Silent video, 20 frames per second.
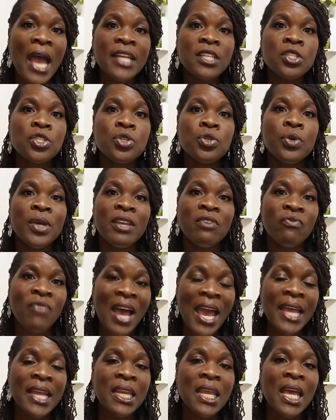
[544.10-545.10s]
to
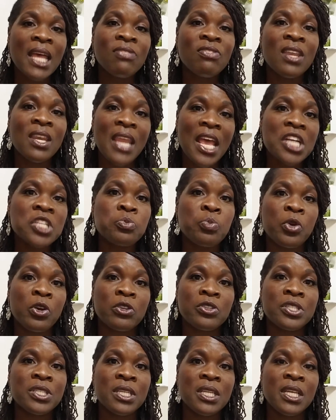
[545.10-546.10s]
invite the next
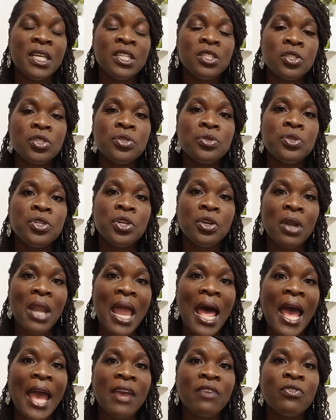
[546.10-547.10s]
person into your
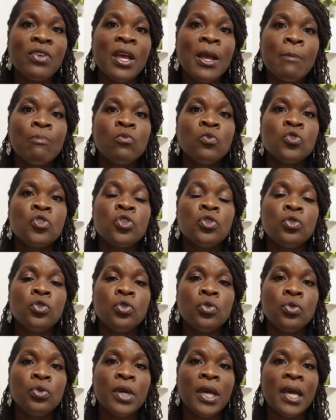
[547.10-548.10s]
life
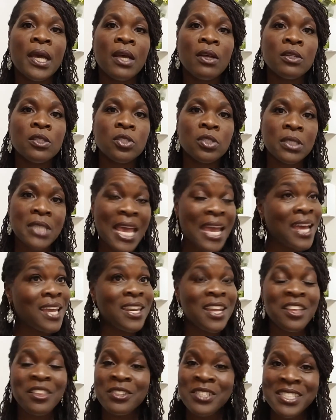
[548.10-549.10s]
to take
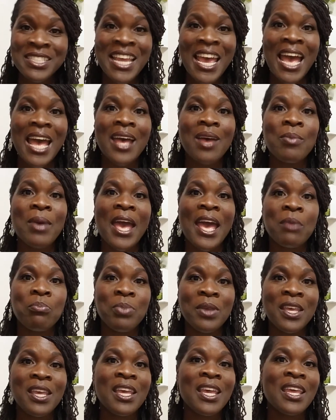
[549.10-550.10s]
another stab at
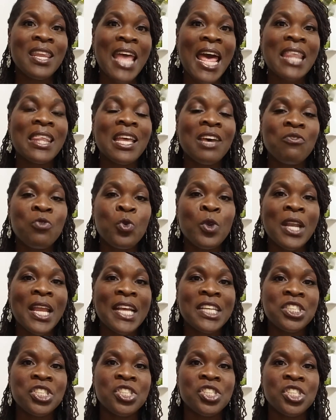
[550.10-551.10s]
being in that love
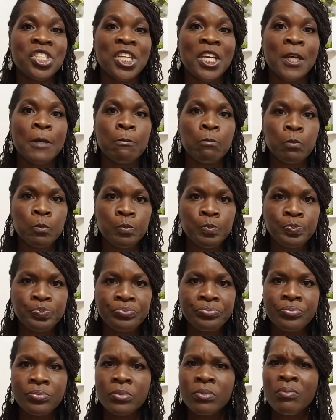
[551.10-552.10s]
relationship.
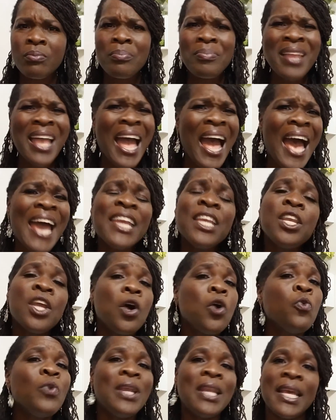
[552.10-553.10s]
I
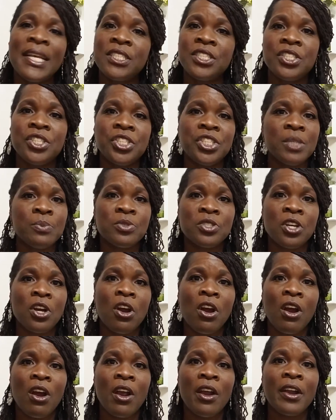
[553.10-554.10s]
know relationships are
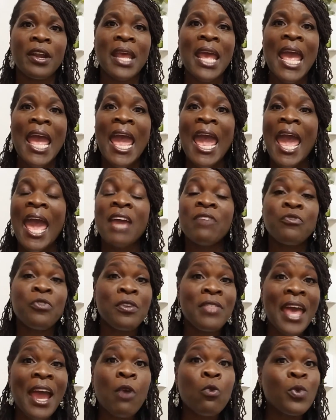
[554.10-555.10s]
hard, and for
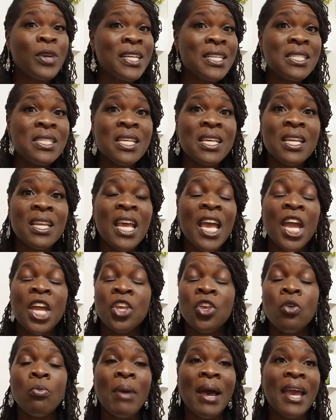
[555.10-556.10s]
that reason,
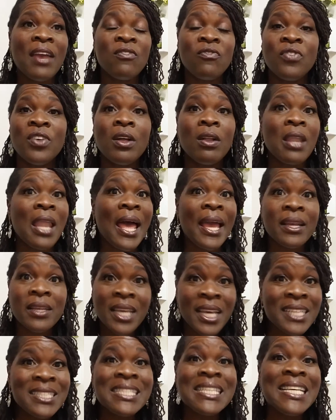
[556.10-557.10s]
you might feel like
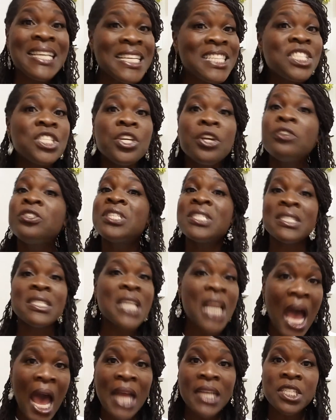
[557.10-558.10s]
it's easier just
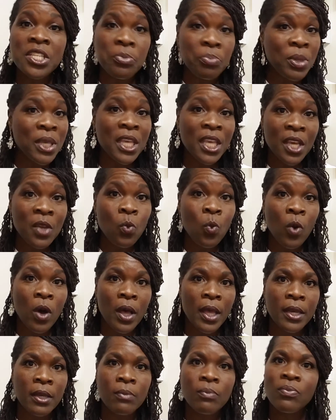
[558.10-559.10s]
not to be in
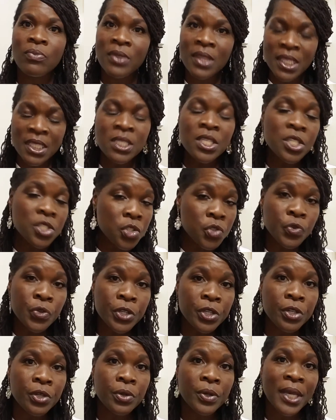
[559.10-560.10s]
one. This is
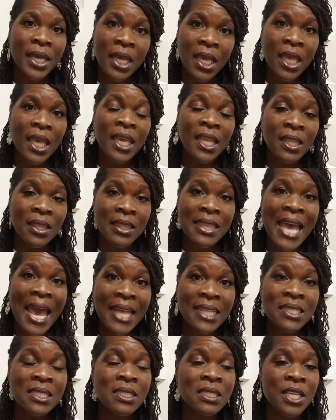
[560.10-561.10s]
true.
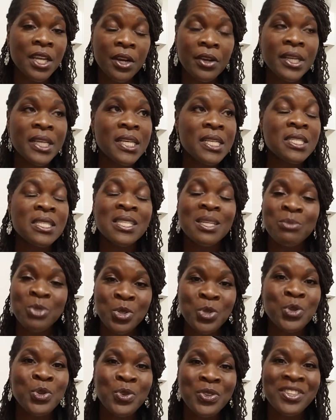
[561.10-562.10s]
That there is some
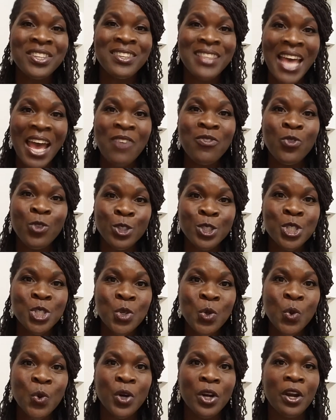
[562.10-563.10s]
truth to that for
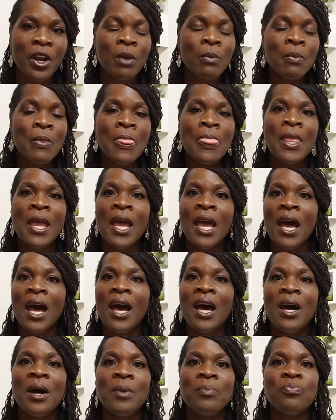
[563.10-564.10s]
sure.
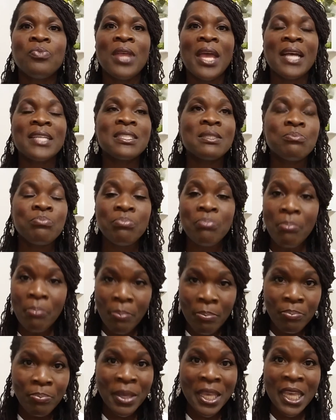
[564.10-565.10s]
As
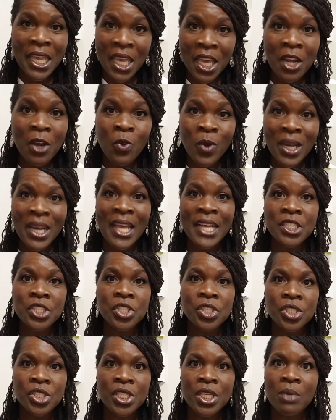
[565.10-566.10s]
being in a
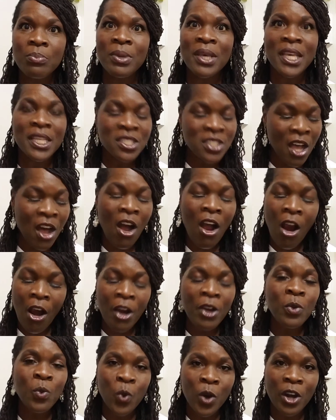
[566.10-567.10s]
relationship, it's
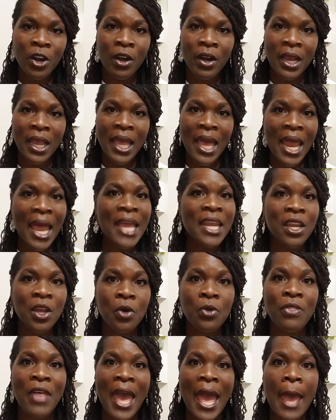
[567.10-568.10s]
hard work. I know
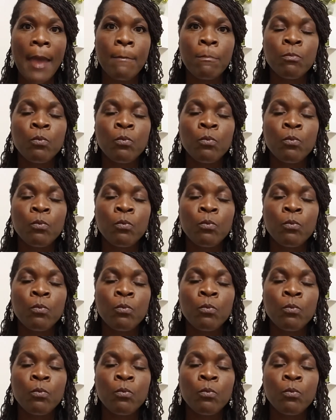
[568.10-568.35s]
that.